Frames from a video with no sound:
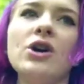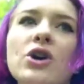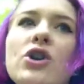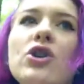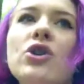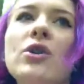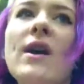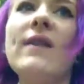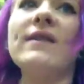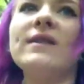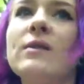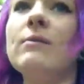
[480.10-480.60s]

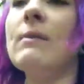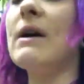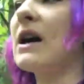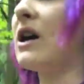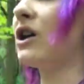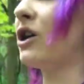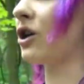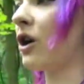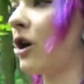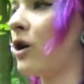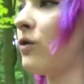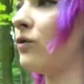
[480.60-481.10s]
you have to
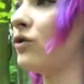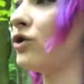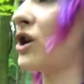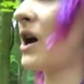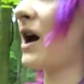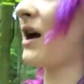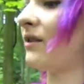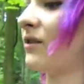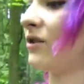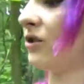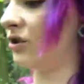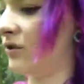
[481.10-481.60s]
make your own
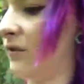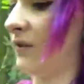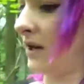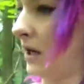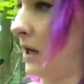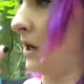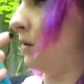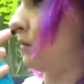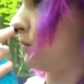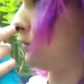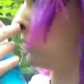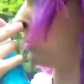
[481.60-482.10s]
challenge
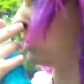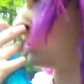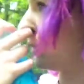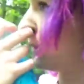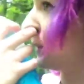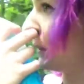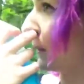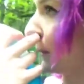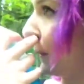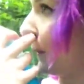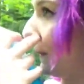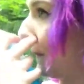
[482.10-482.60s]
videos.
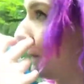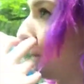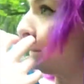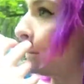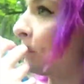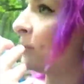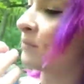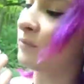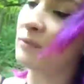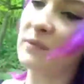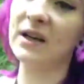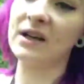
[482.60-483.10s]

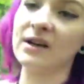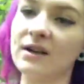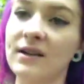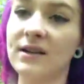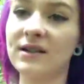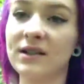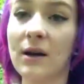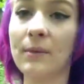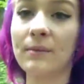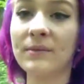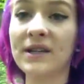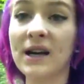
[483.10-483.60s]
Because
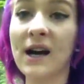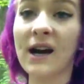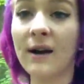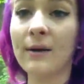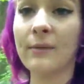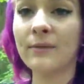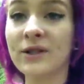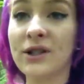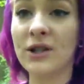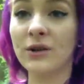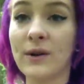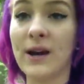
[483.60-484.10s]

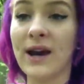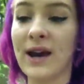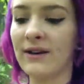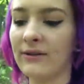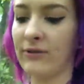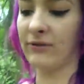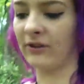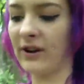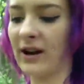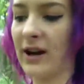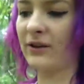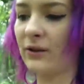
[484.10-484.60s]
sometimes you can't
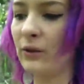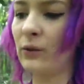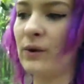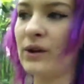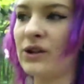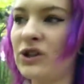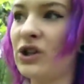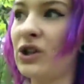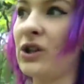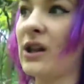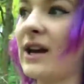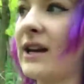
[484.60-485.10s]
find the
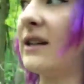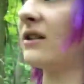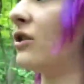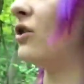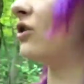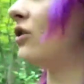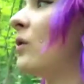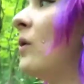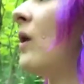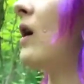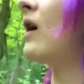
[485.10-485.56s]
ones you like to do